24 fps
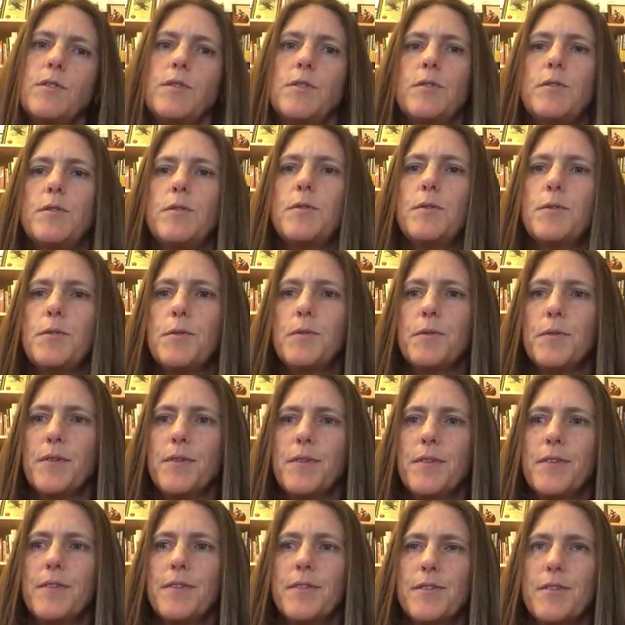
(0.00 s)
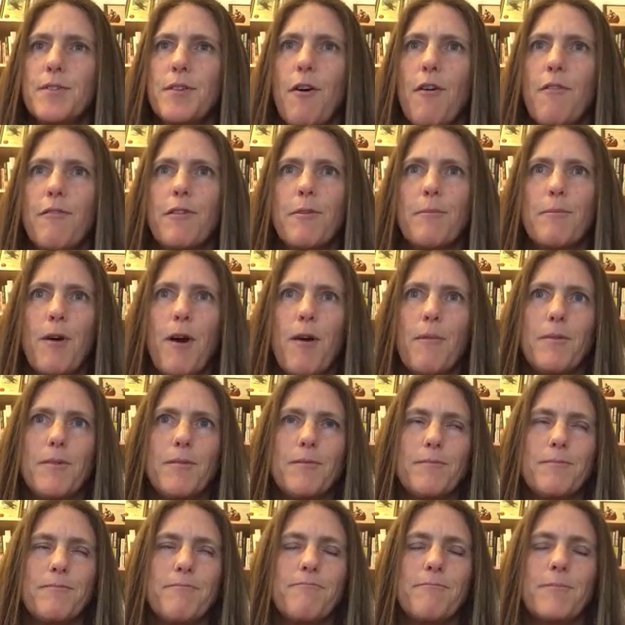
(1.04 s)
to solve your
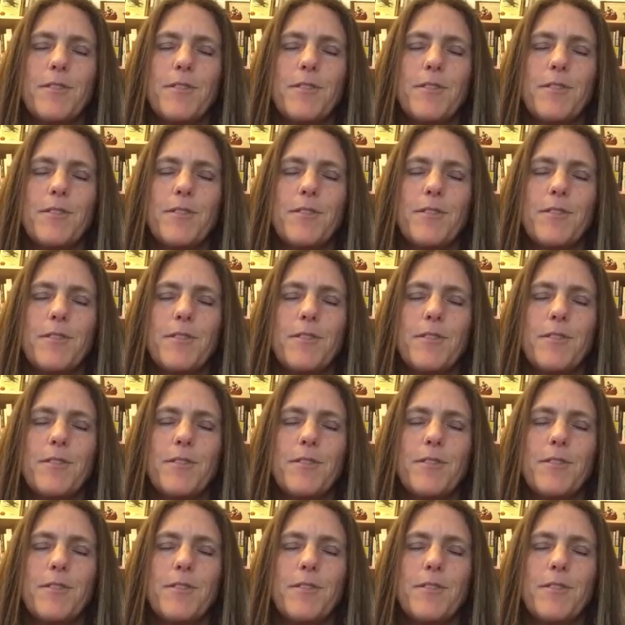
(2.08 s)
problem.